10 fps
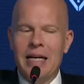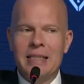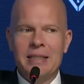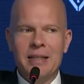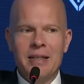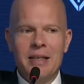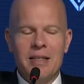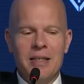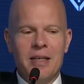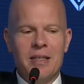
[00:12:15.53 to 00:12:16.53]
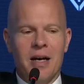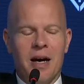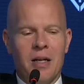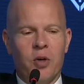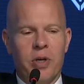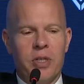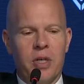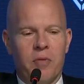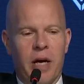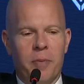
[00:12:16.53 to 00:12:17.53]
I think it's a hard
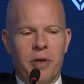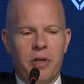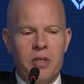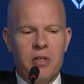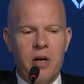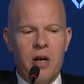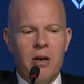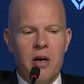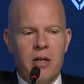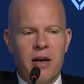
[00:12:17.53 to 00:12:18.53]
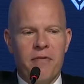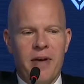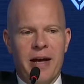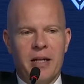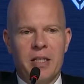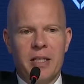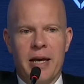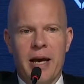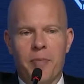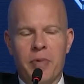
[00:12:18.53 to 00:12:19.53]
question, right? Because not a lot have actually
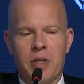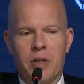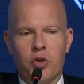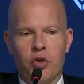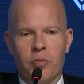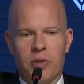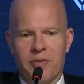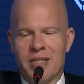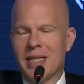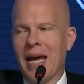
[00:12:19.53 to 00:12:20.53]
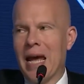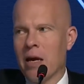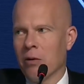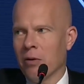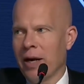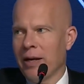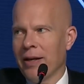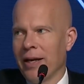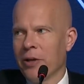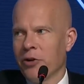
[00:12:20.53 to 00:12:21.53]
happened in terms of scale
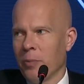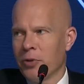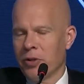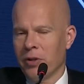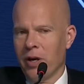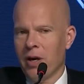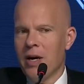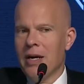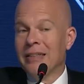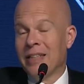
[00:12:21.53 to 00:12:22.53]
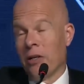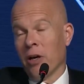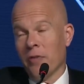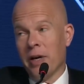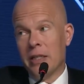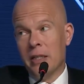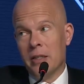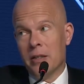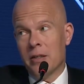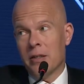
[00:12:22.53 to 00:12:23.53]
and adoption there. There are a lot of
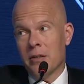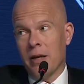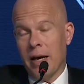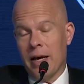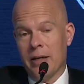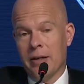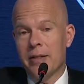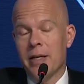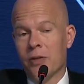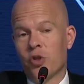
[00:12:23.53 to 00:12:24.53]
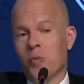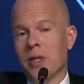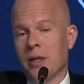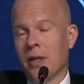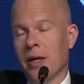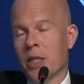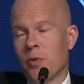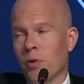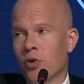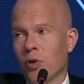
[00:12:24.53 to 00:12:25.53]
ideas, and it tends to be the case
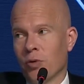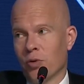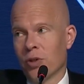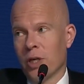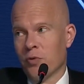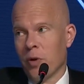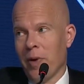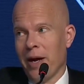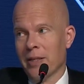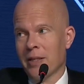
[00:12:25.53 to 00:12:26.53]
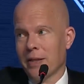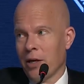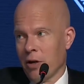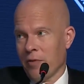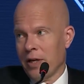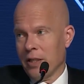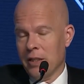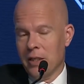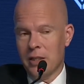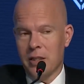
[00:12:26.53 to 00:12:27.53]
when you talk to central banks that there are a lot of
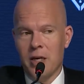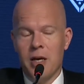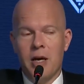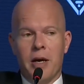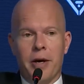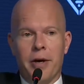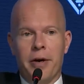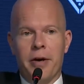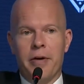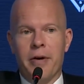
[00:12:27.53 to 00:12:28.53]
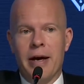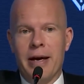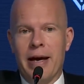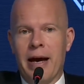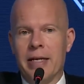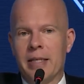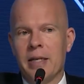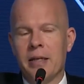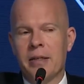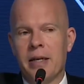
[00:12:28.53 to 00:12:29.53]
ideas. I
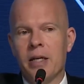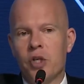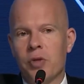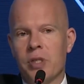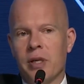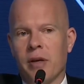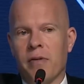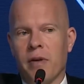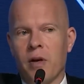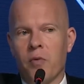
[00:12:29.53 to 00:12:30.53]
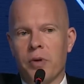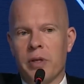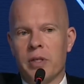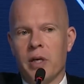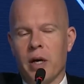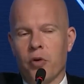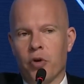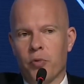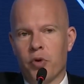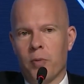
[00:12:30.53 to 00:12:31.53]
think the interesting thing with the entire
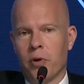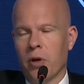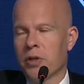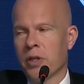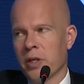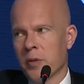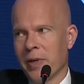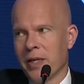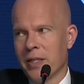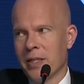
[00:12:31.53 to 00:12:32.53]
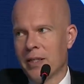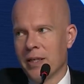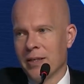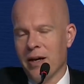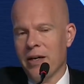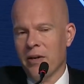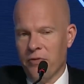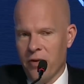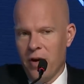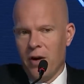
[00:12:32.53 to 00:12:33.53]
crypto and blockchain space is that it kind of
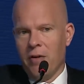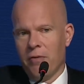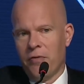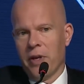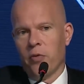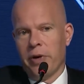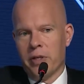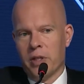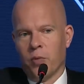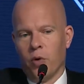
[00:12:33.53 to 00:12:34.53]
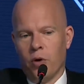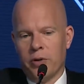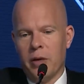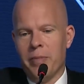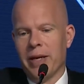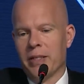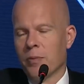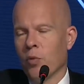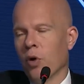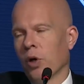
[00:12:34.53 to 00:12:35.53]
federates the world and makes
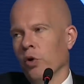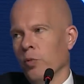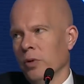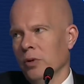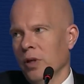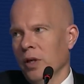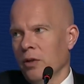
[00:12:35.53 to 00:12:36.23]
it more global.